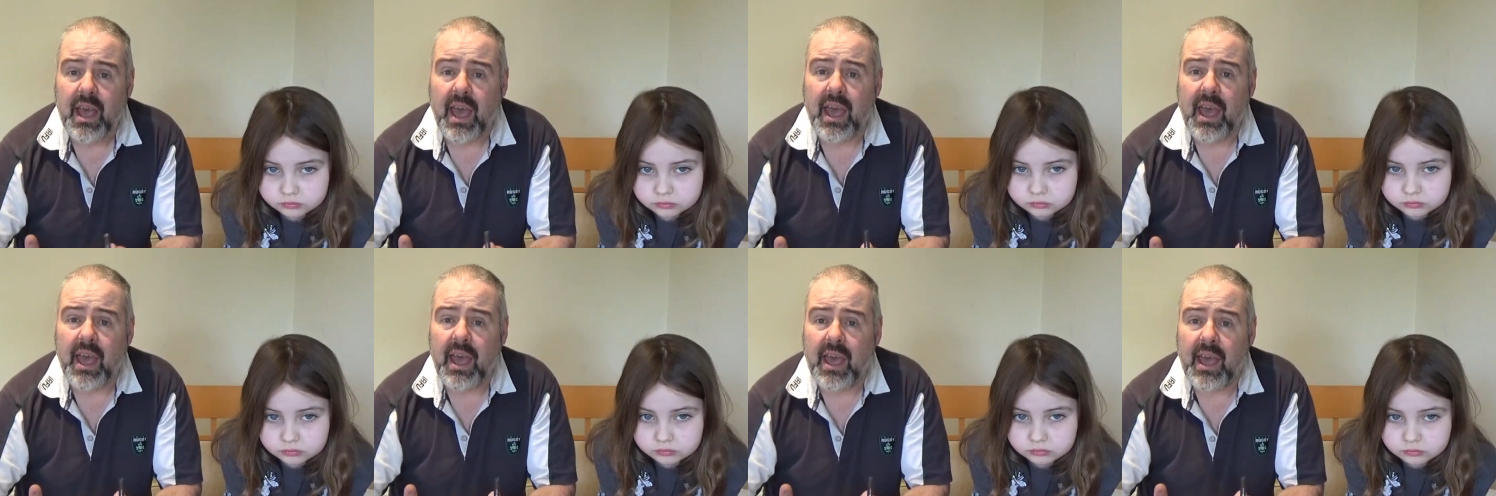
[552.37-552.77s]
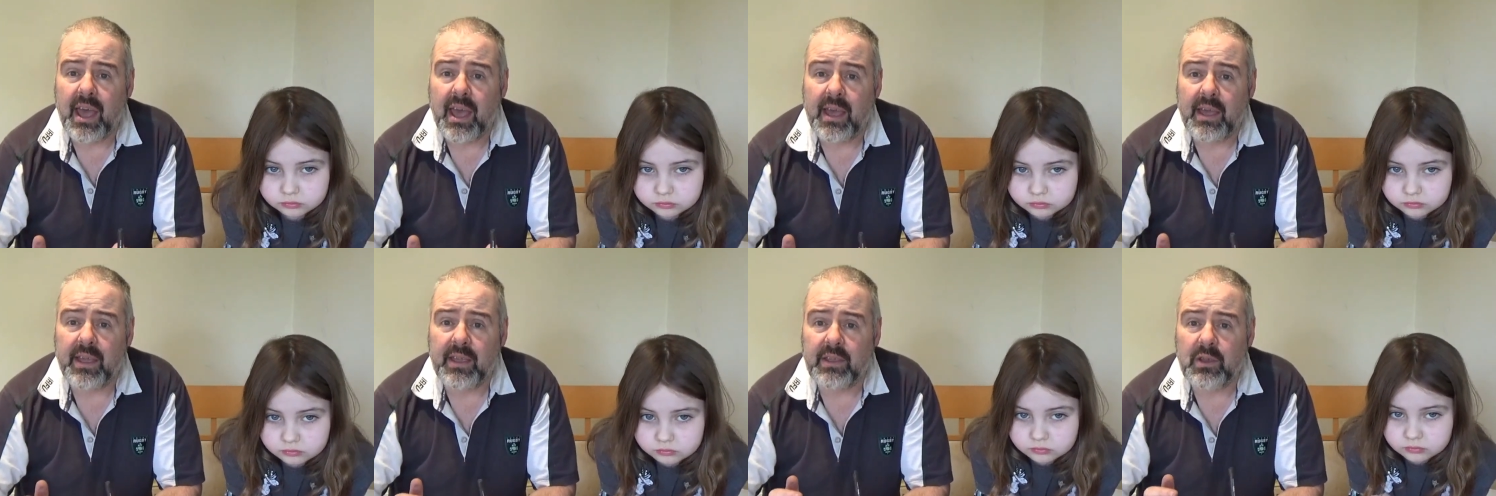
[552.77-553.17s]

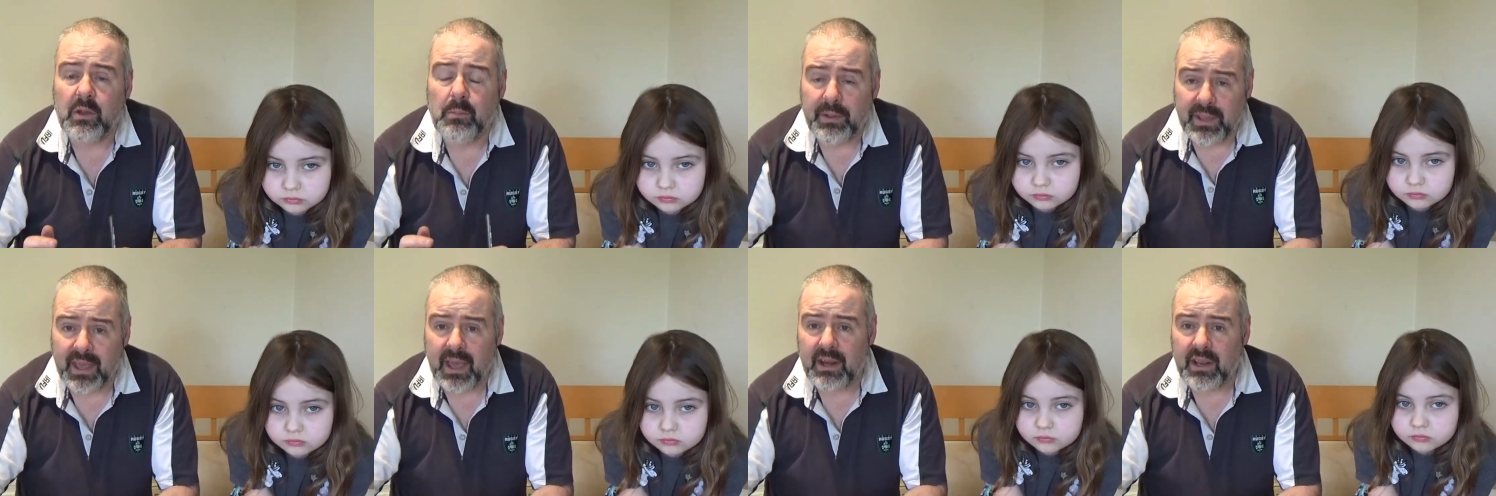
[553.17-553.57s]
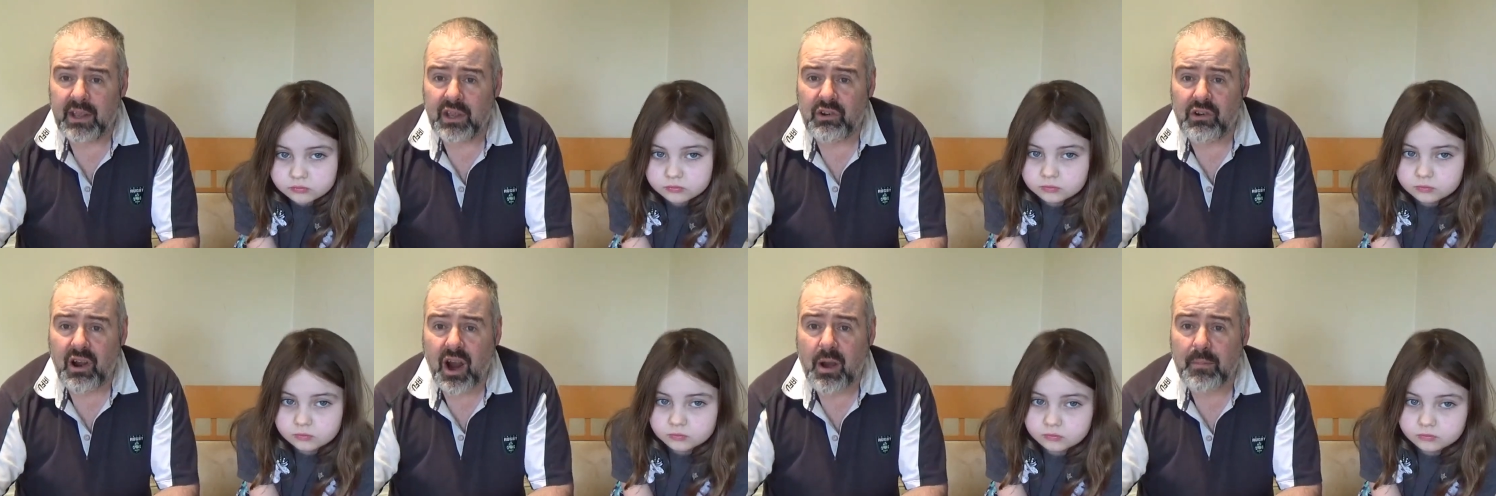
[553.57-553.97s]
Speaker 1: Uh, you'll be
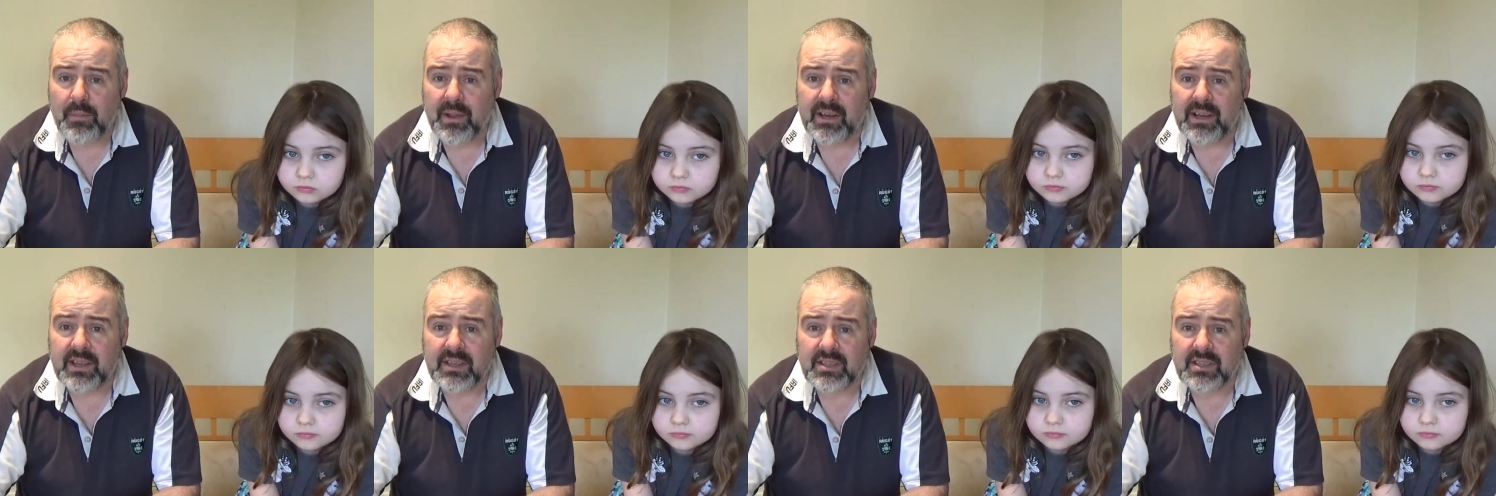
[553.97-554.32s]
getting your army